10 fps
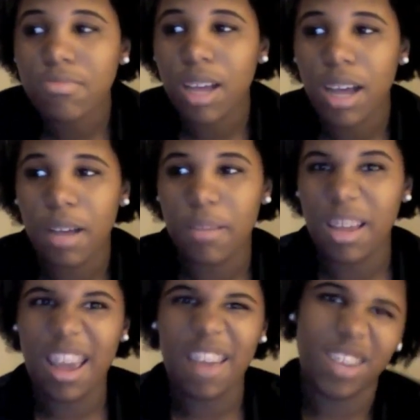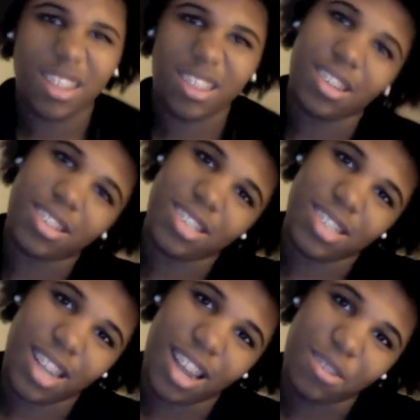Um and I have nothing to
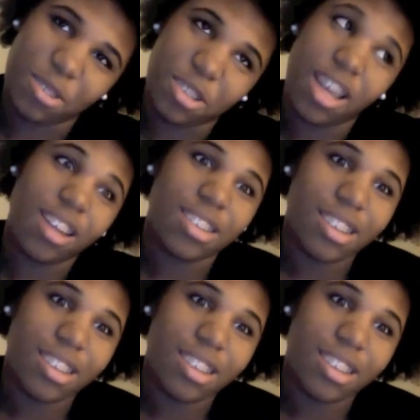say after that.